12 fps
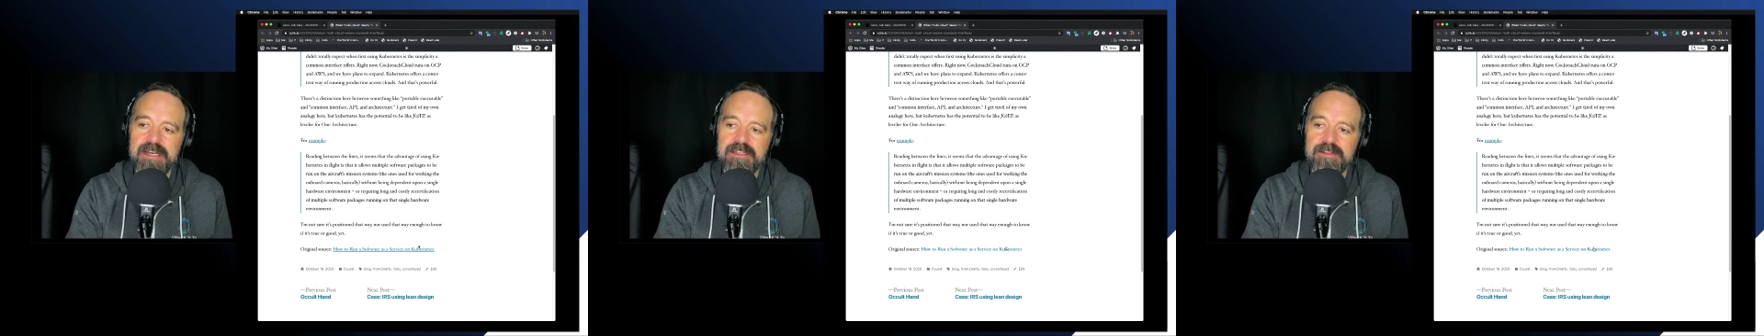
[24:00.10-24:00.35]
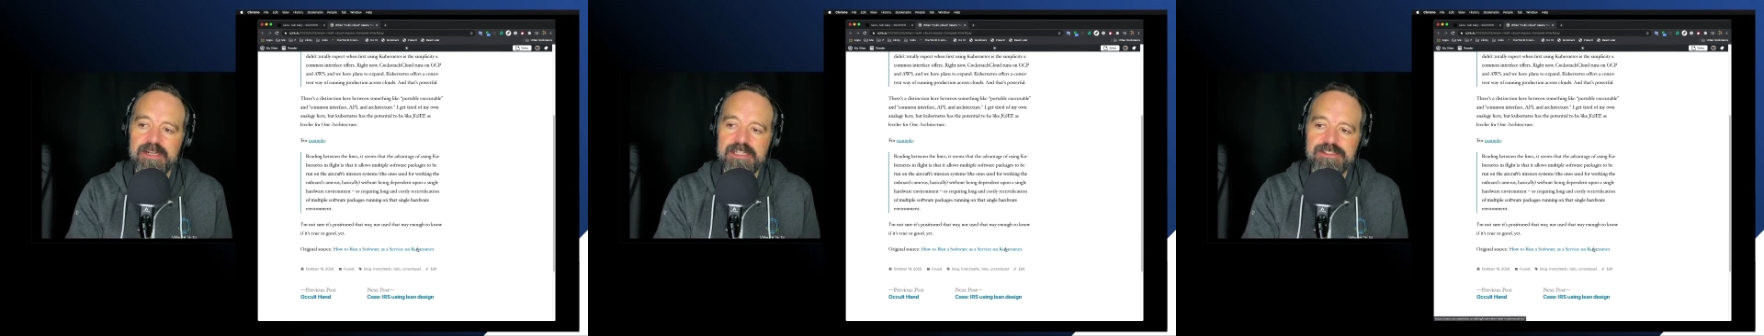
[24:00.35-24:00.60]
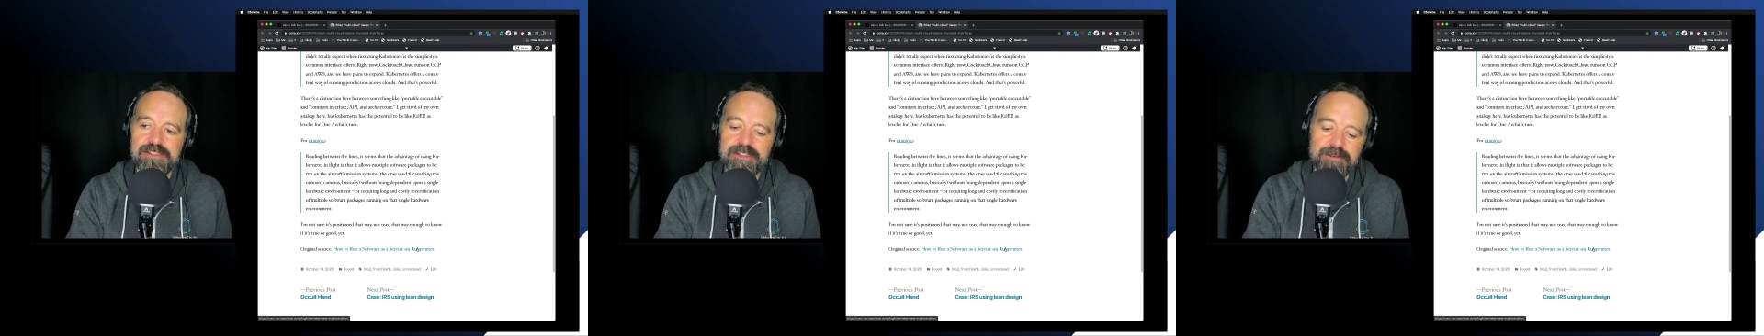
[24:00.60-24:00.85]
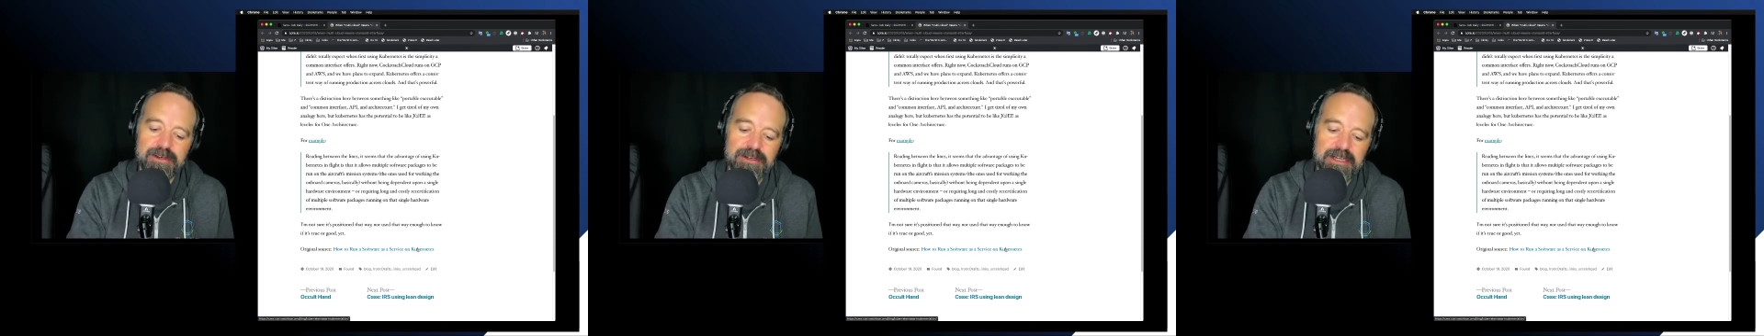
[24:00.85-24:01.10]
the Register
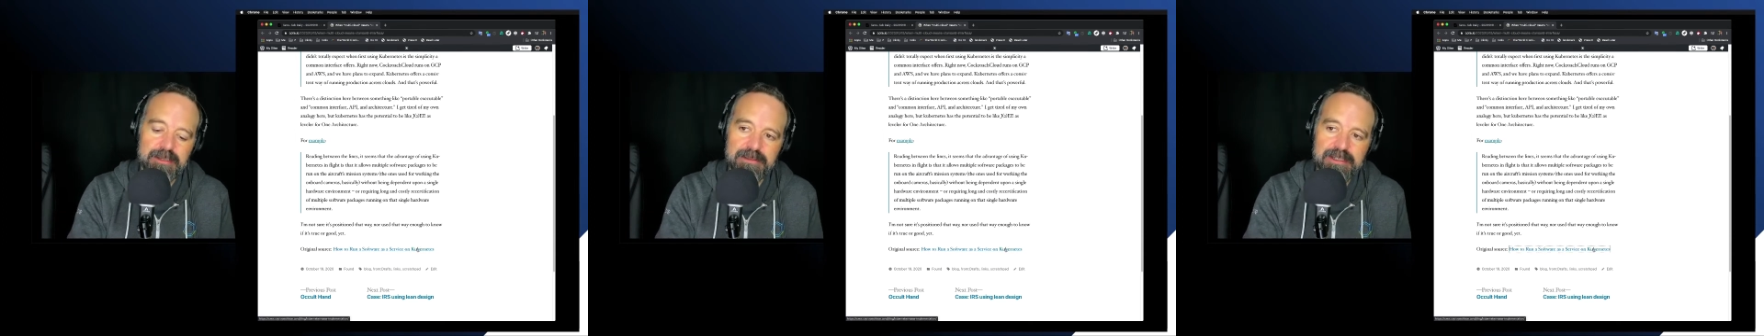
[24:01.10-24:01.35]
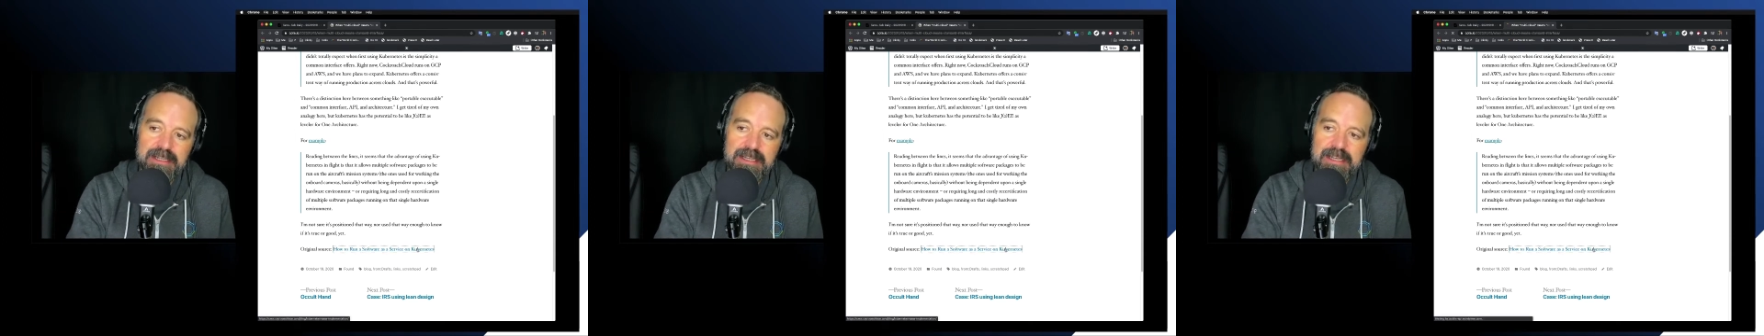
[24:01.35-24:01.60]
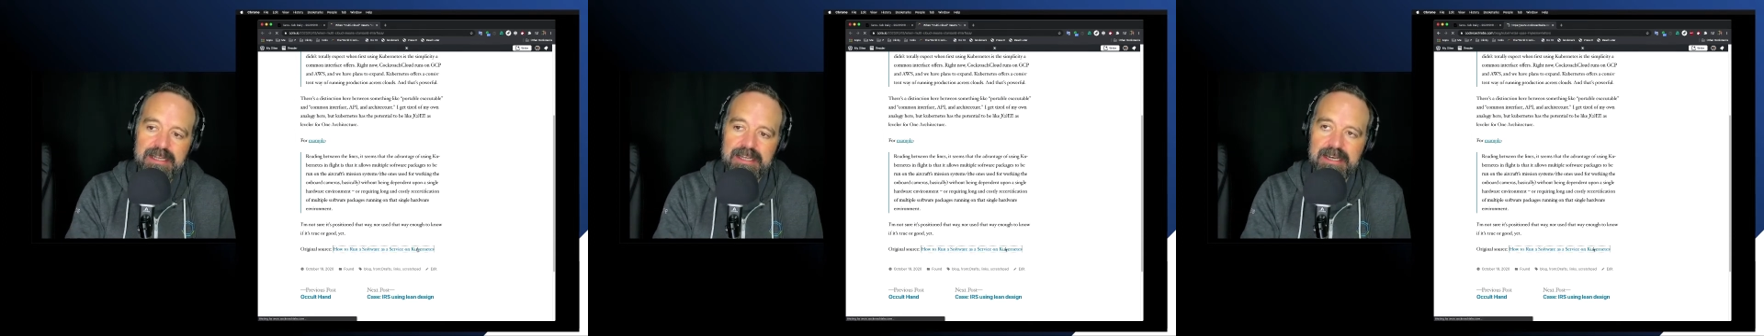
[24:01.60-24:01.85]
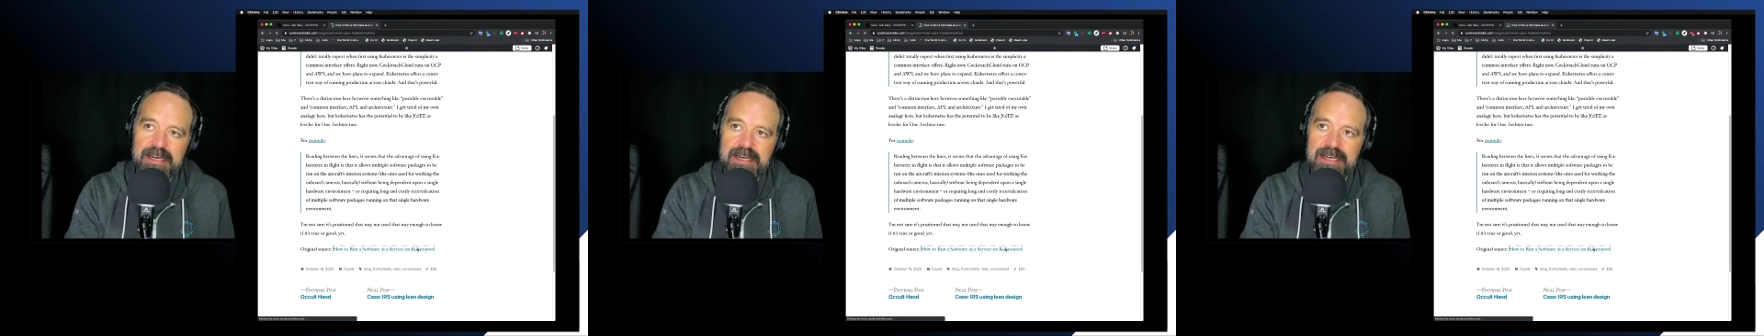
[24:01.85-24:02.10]
wrote up
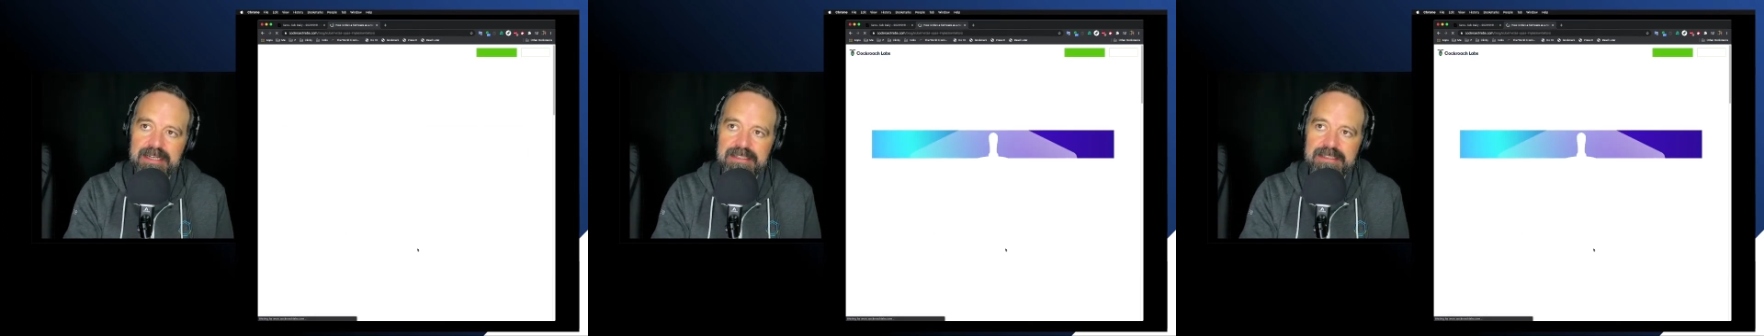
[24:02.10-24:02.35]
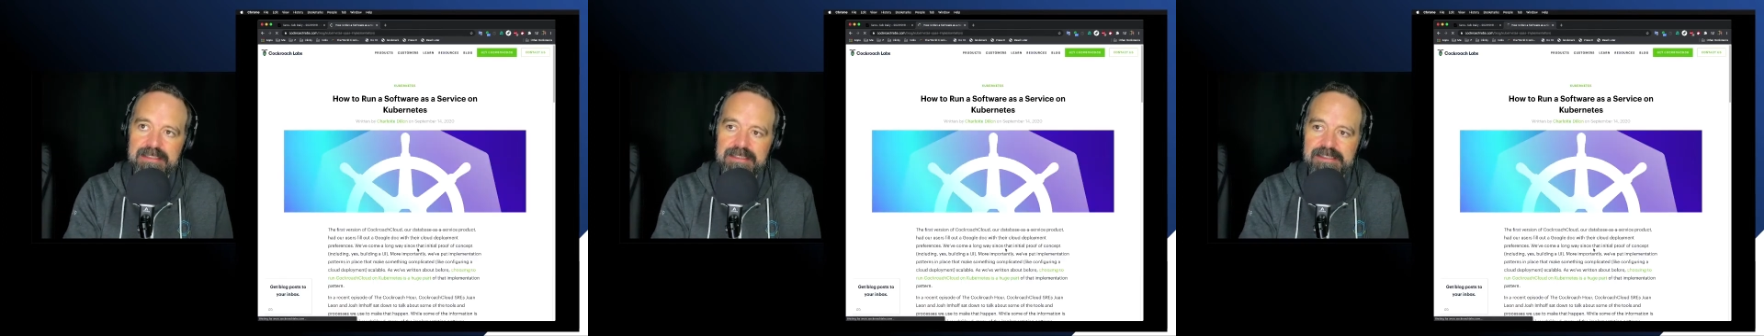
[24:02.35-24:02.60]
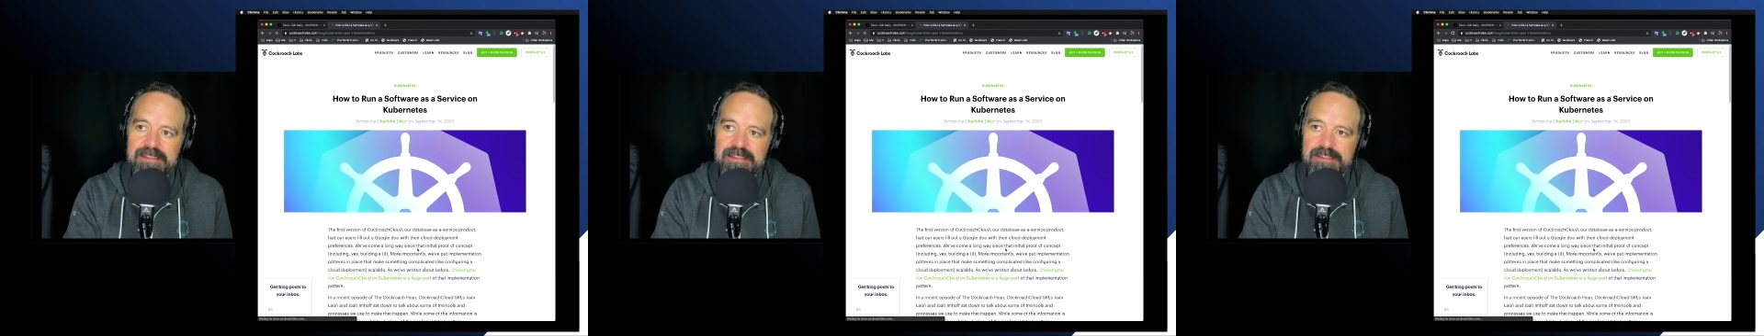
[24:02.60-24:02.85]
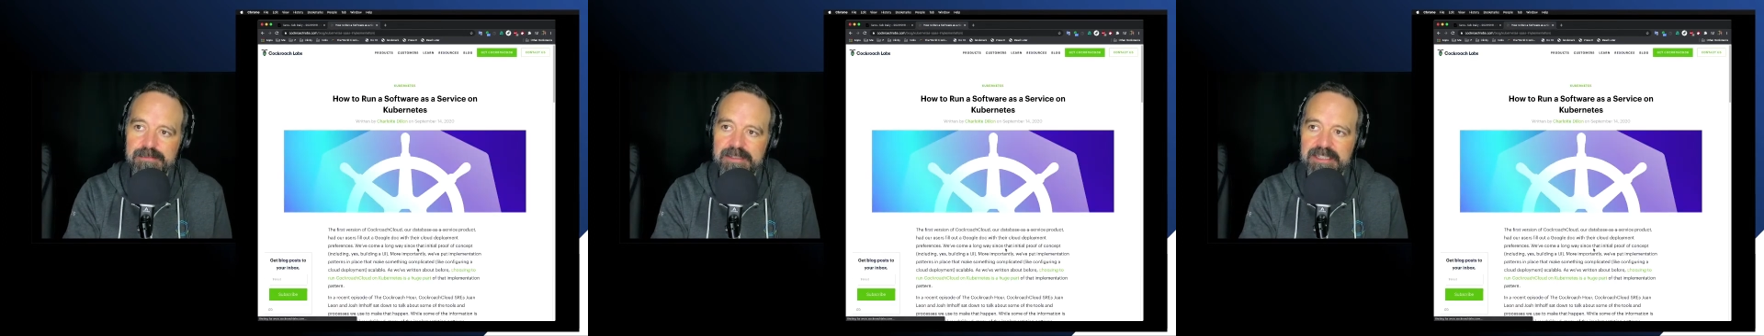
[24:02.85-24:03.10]
uh, this,
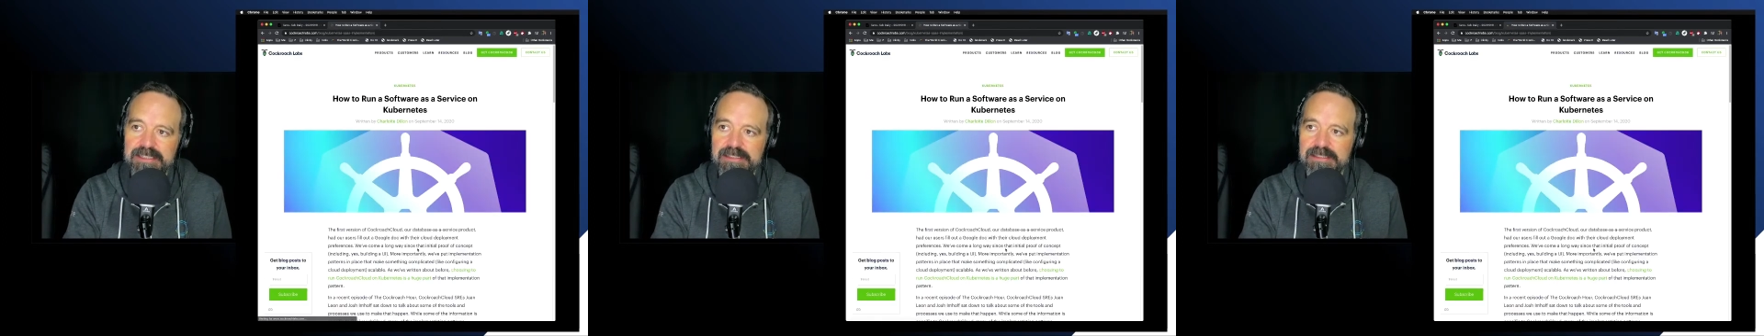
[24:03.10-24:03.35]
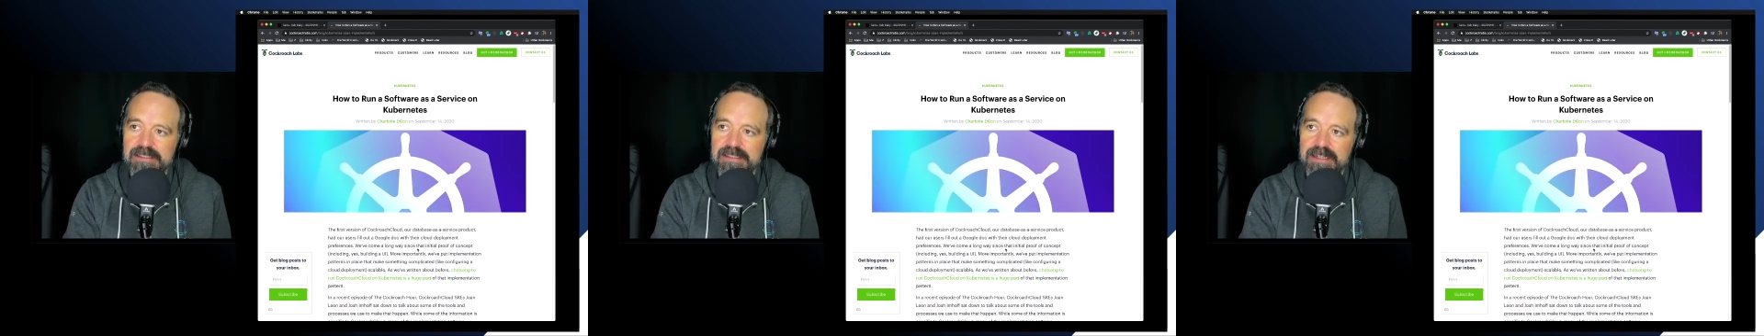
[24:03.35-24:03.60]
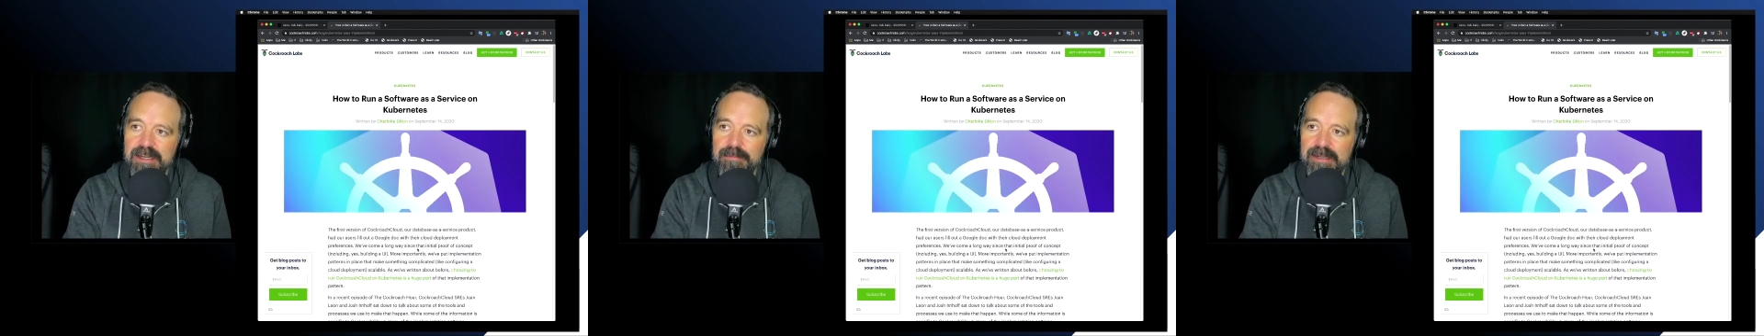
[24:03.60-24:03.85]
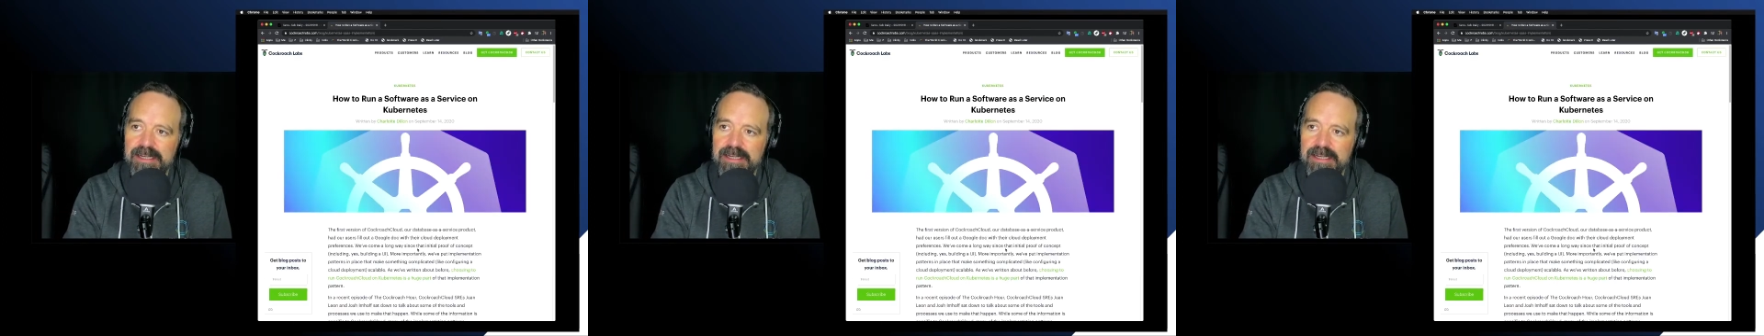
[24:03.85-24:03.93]
this piece about,